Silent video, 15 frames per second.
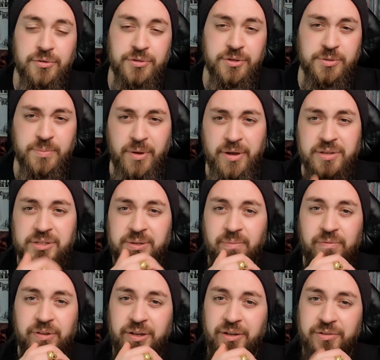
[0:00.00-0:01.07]
because I was buying
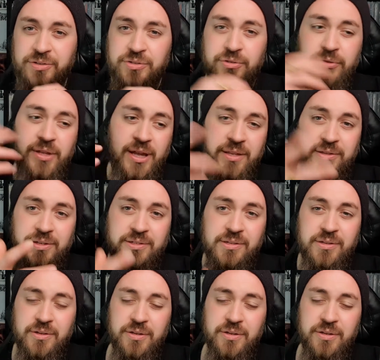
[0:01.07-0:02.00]
something else, saw they had this in the